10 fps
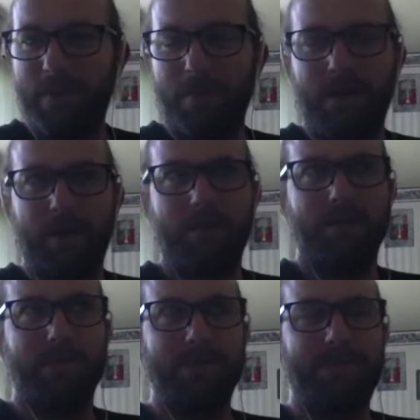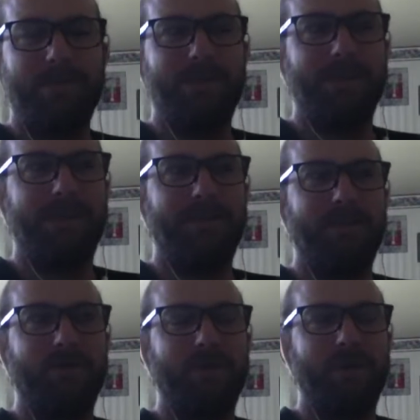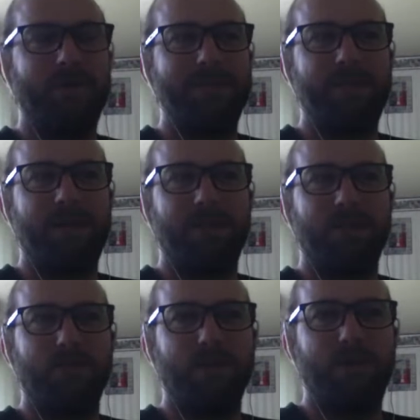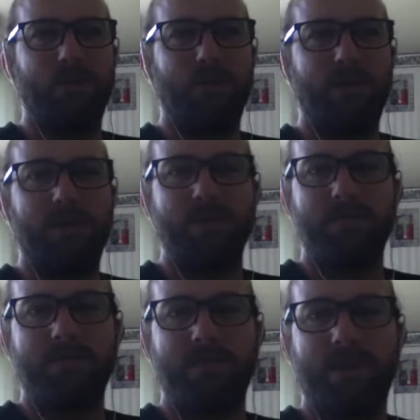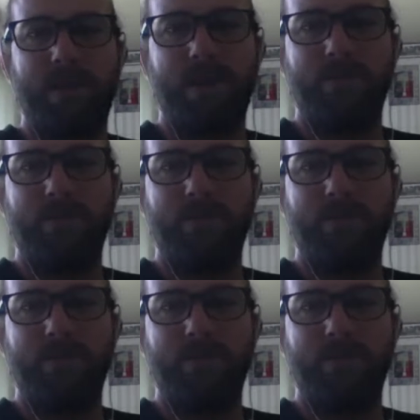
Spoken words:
back, because even if we do, it's like 3 weeks, 3.5